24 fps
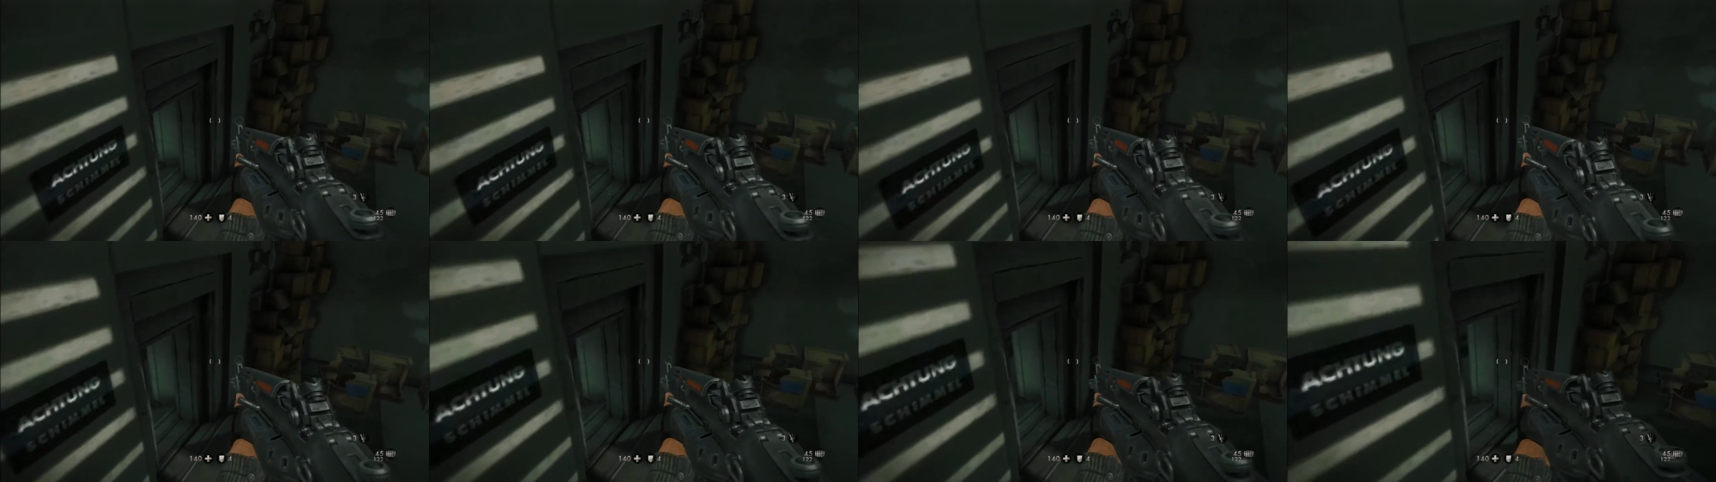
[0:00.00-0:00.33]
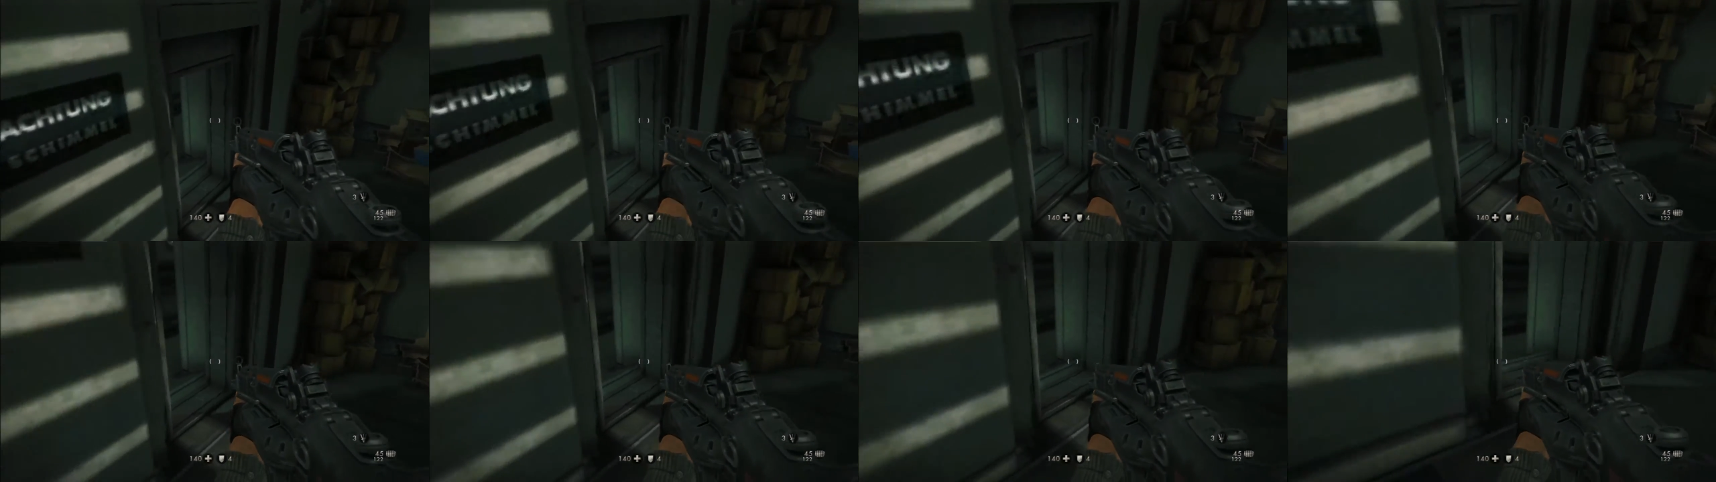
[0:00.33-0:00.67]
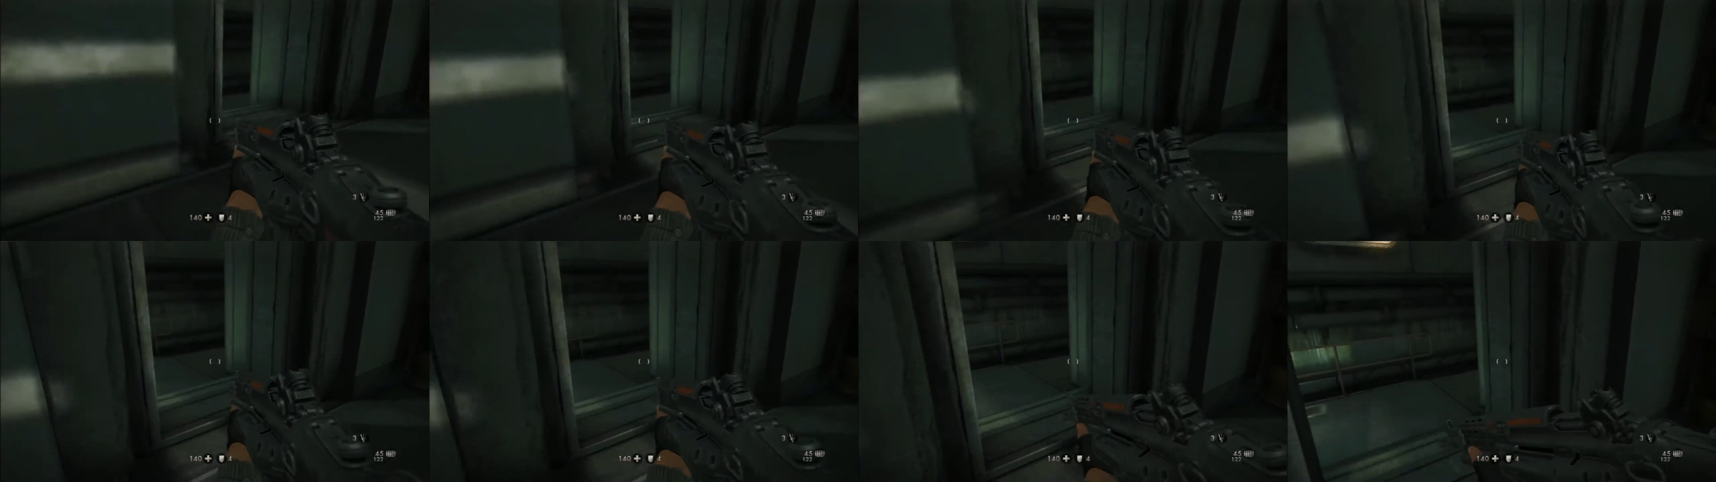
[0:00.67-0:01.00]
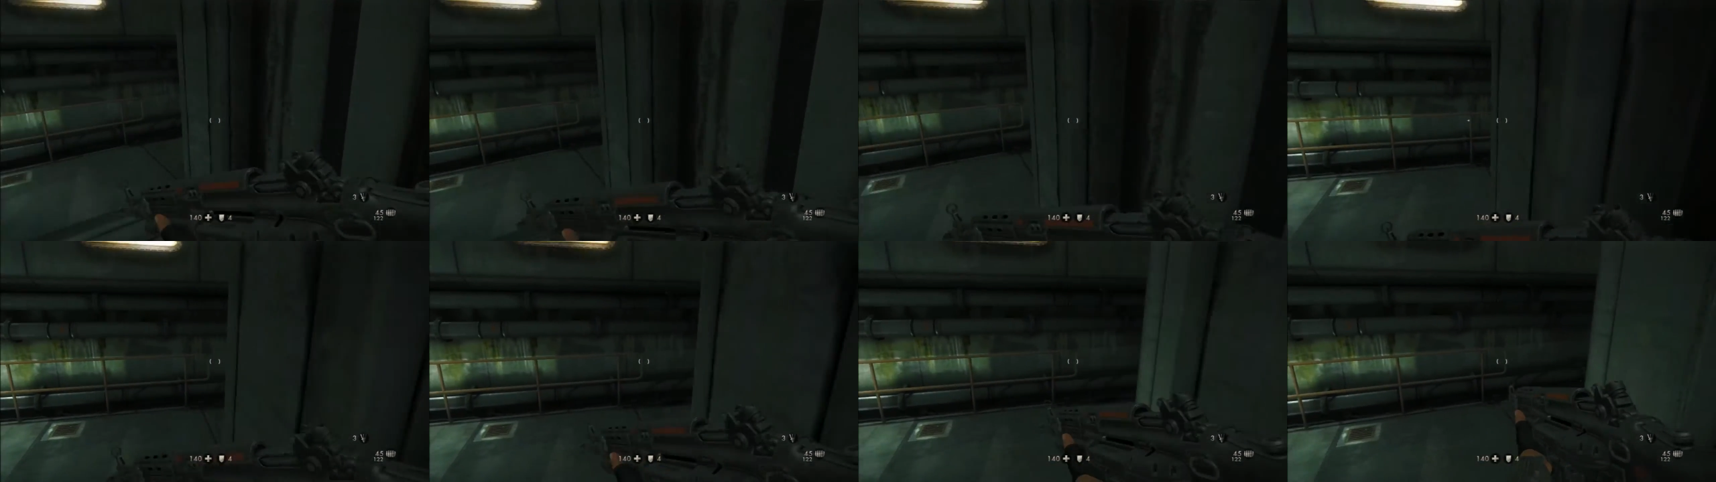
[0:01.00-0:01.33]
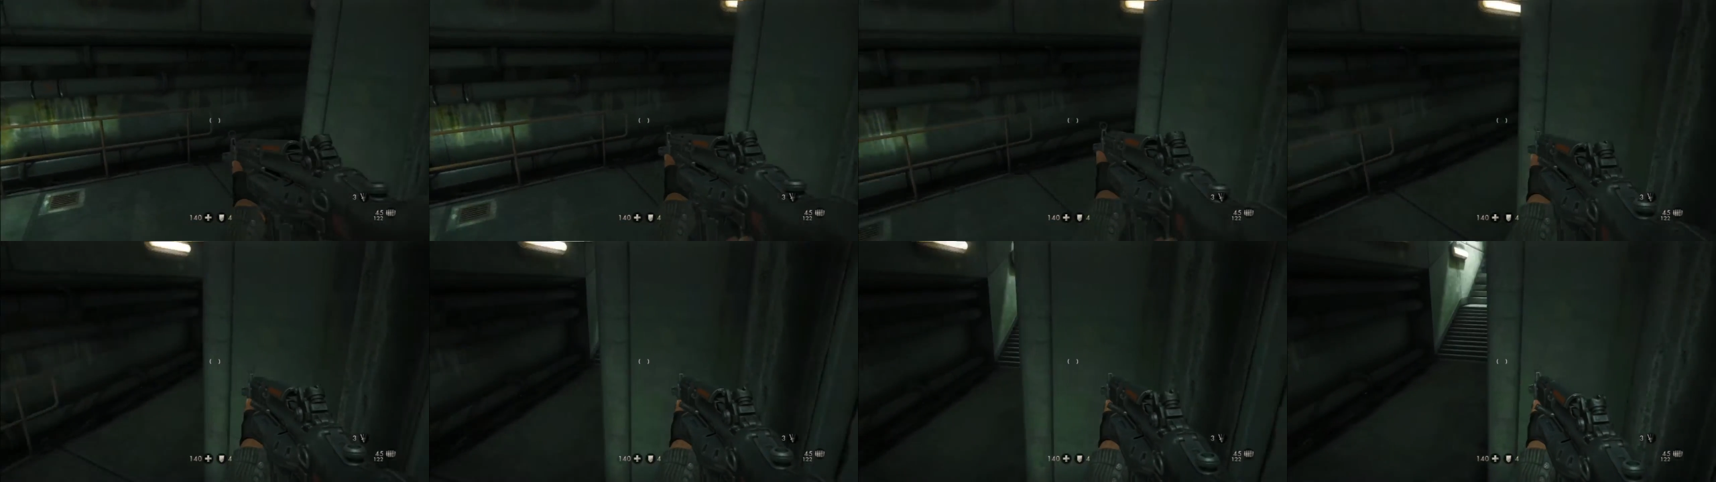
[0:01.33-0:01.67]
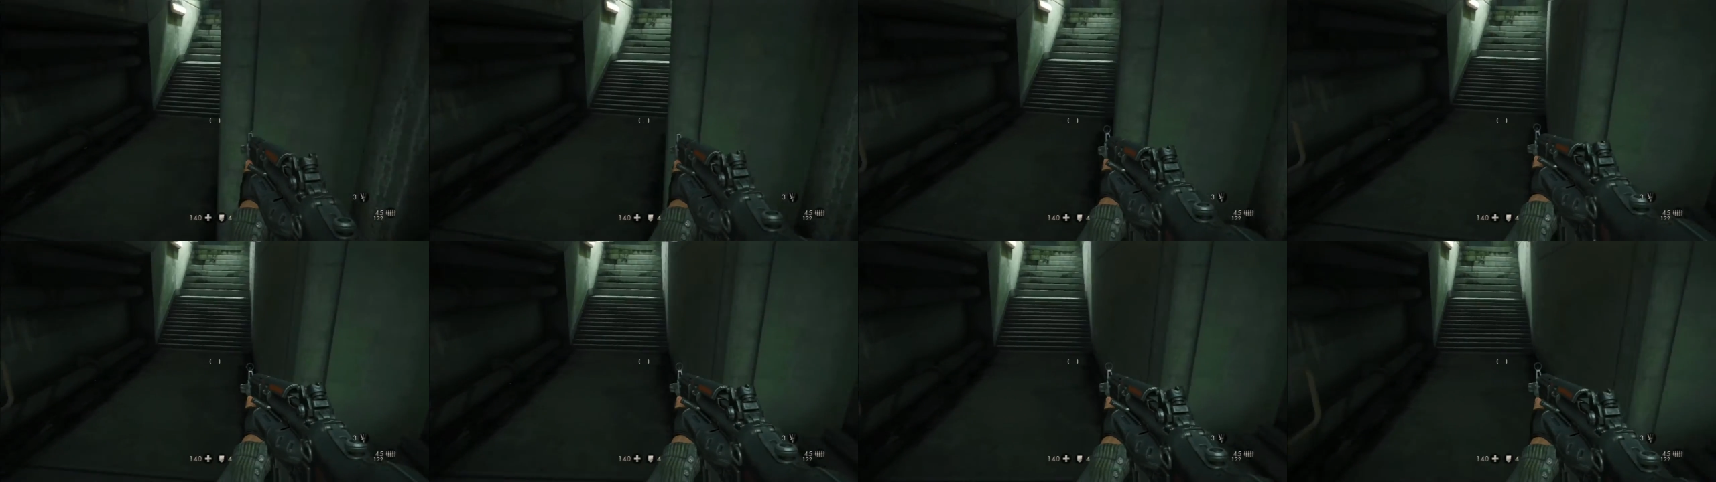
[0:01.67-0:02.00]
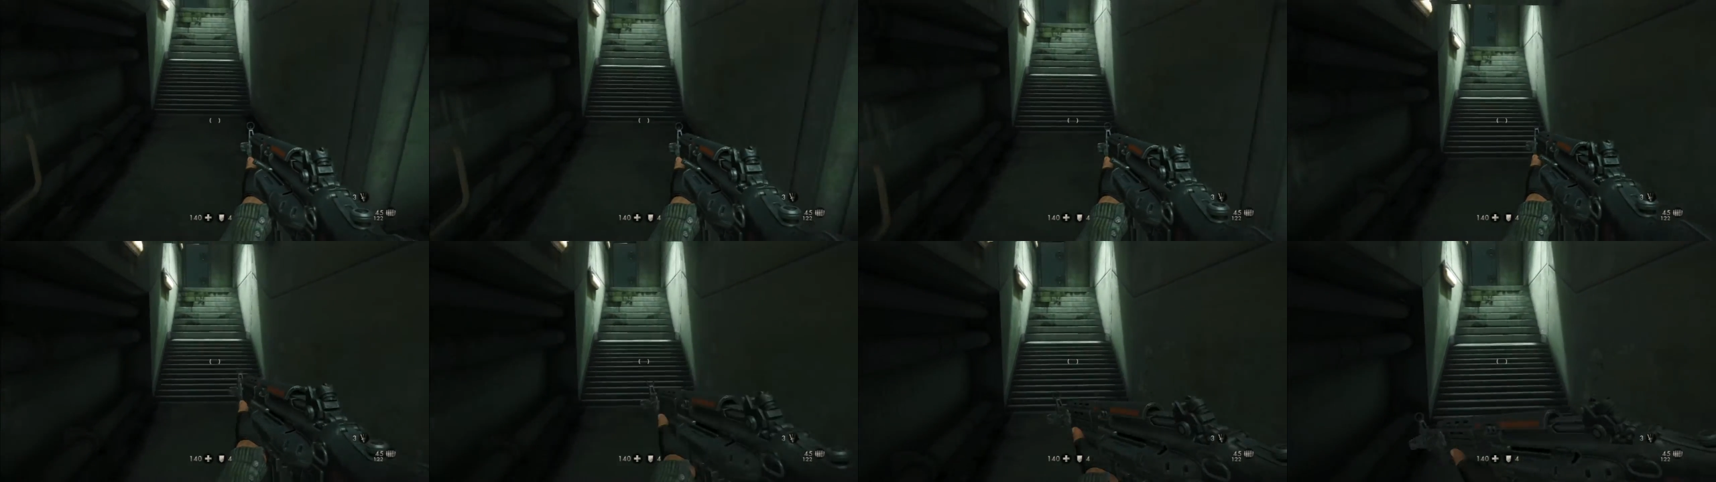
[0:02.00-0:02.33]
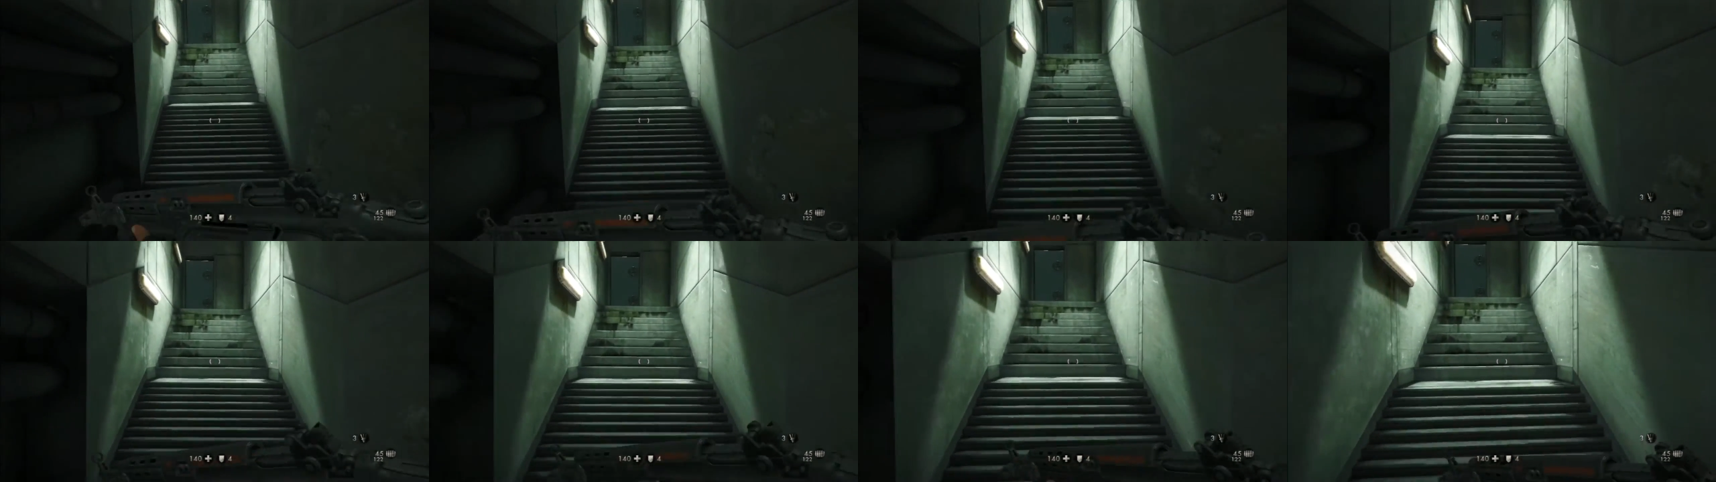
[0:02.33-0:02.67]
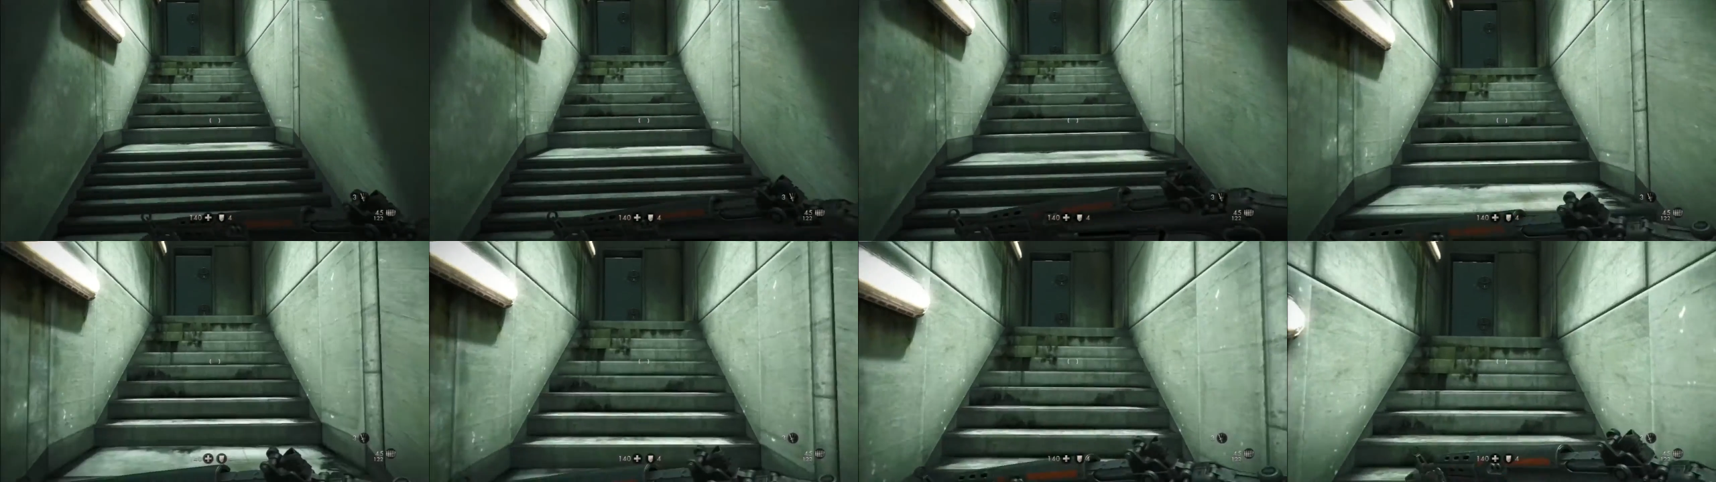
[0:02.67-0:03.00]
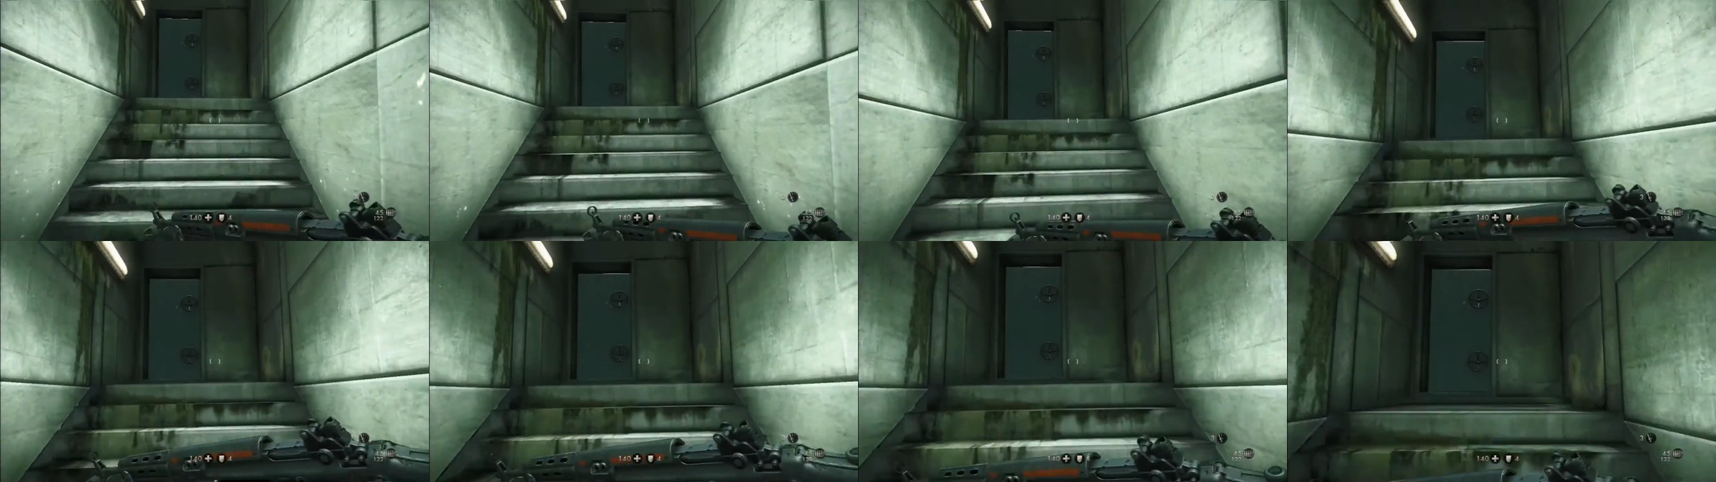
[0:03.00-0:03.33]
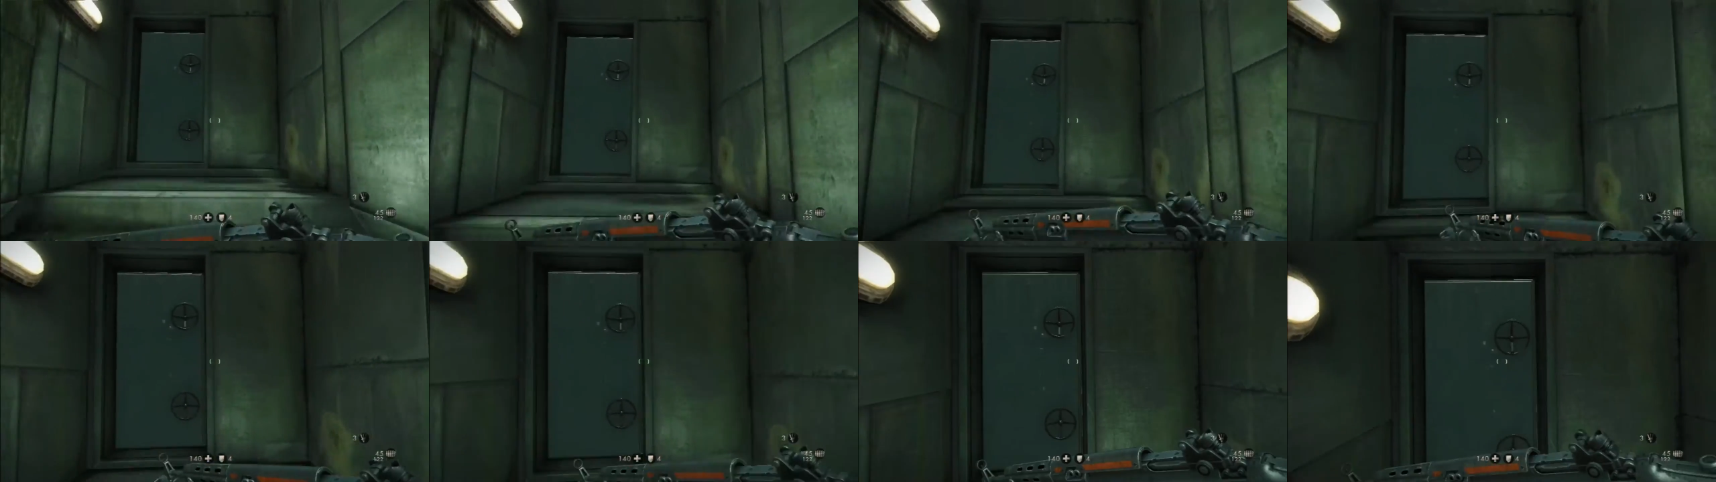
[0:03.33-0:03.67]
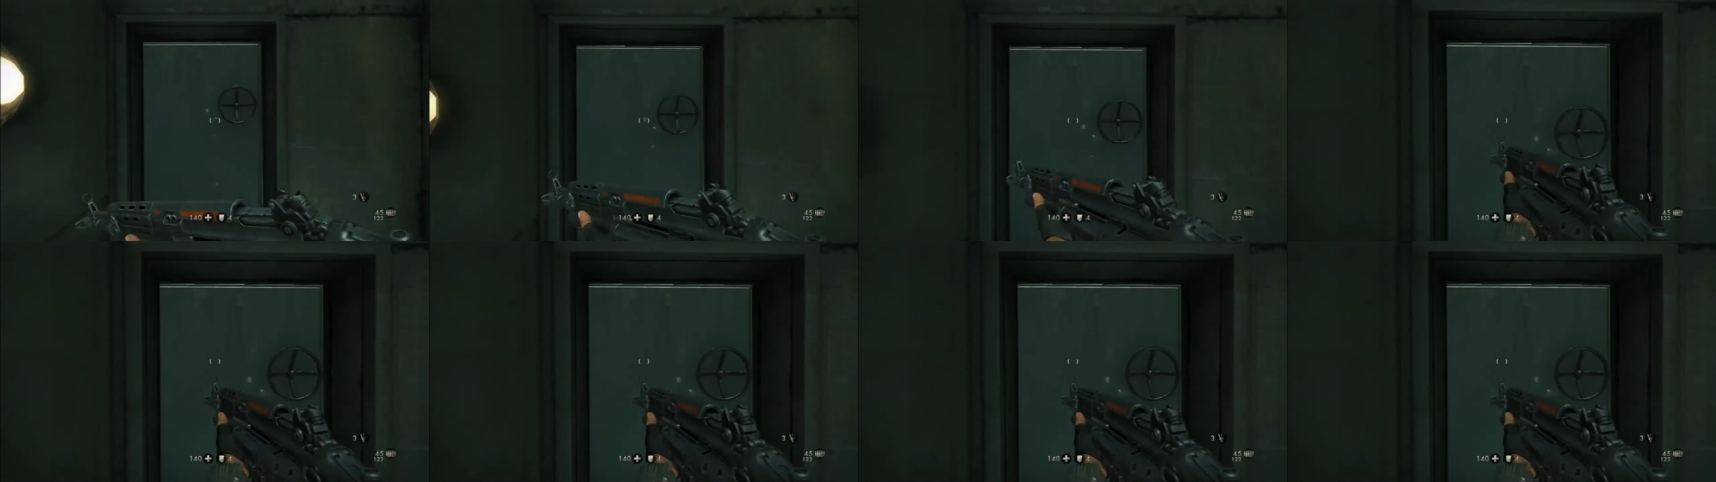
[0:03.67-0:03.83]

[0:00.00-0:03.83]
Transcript: (no speaker visible)